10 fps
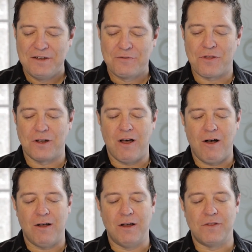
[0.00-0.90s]
For the
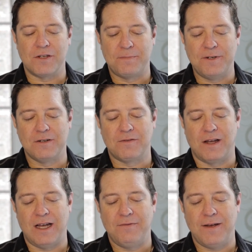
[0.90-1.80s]
law of the Spirit of
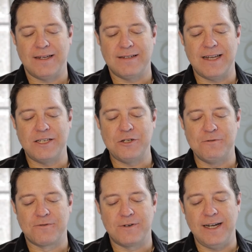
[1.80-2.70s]
life has set you
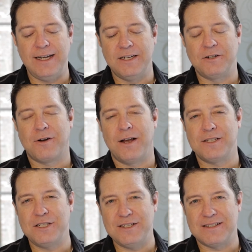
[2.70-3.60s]
free in
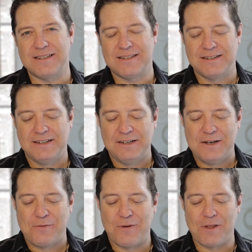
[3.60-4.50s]
Christ Jesus
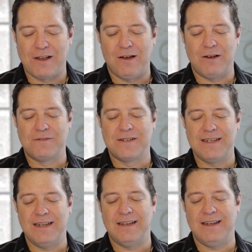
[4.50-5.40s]
from the law of
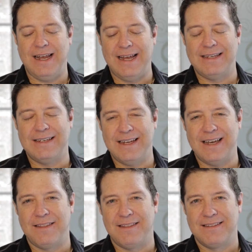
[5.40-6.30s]
sin and death.